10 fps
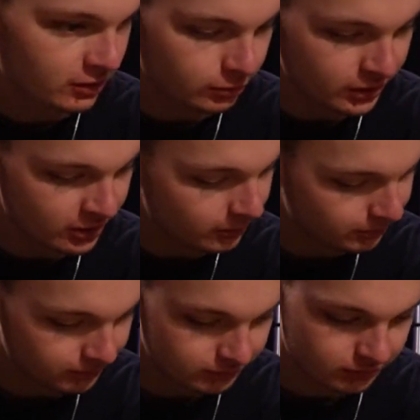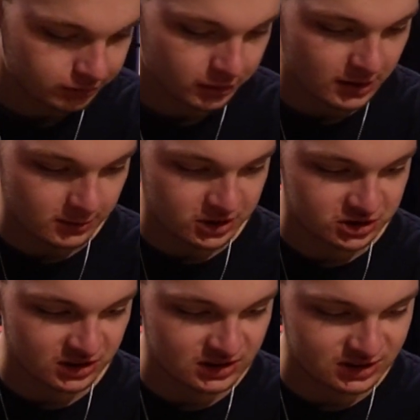where pretty much
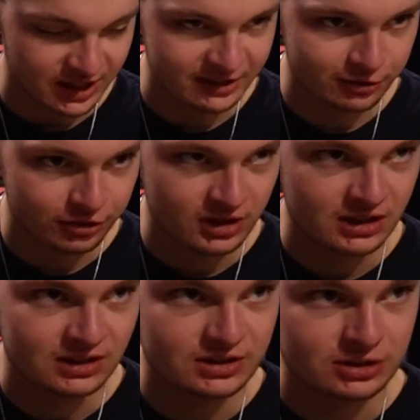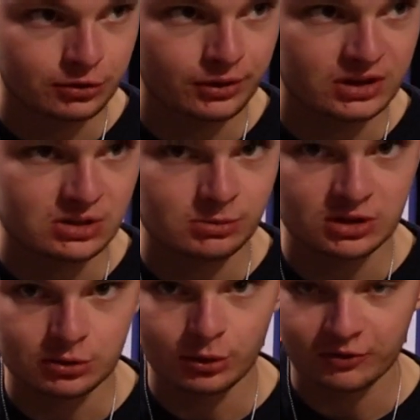the entire thing is going to be
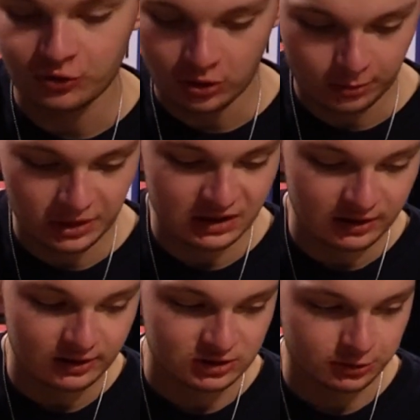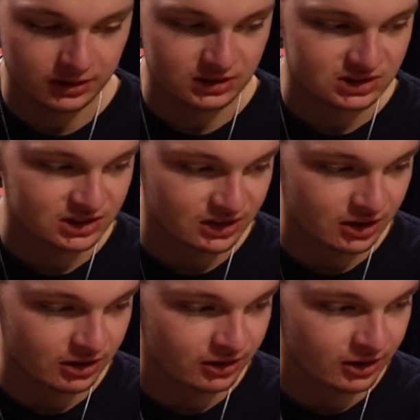uniform and it is going to stick
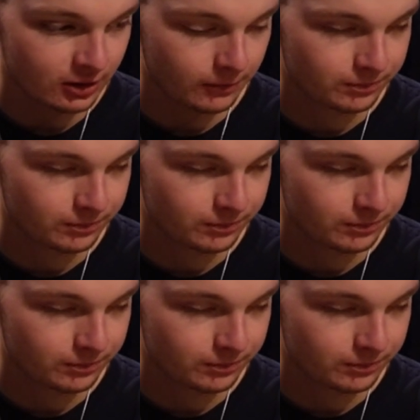on there.